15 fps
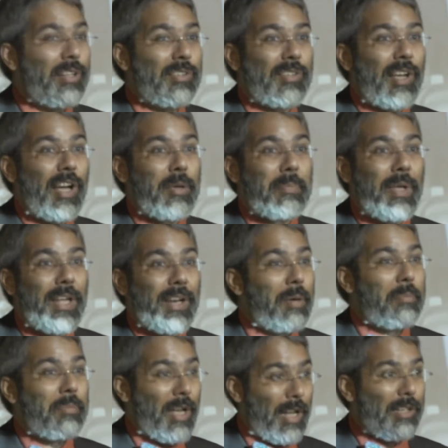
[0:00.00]
on this iPad,
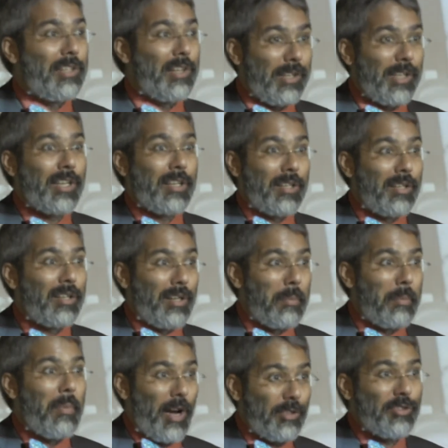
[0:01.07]
I'm not lugging a
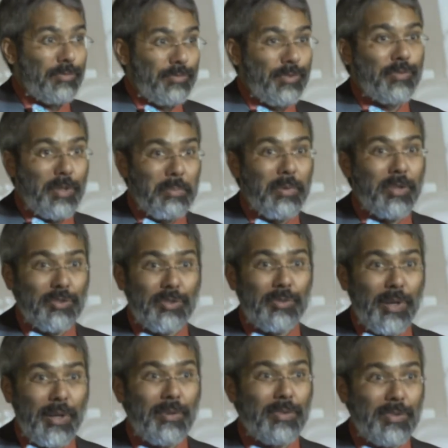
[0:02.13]
box of 50 books
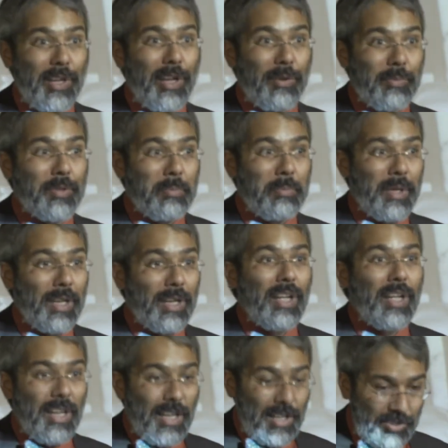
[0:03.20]
around town with me,
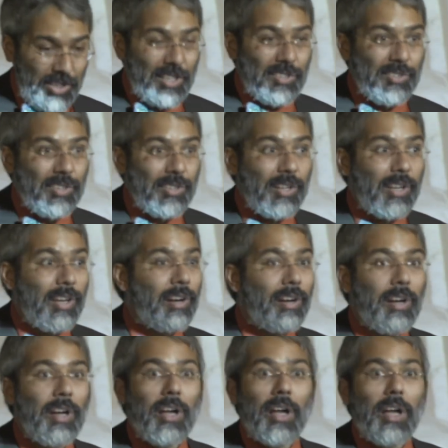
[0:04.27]
it's easier here,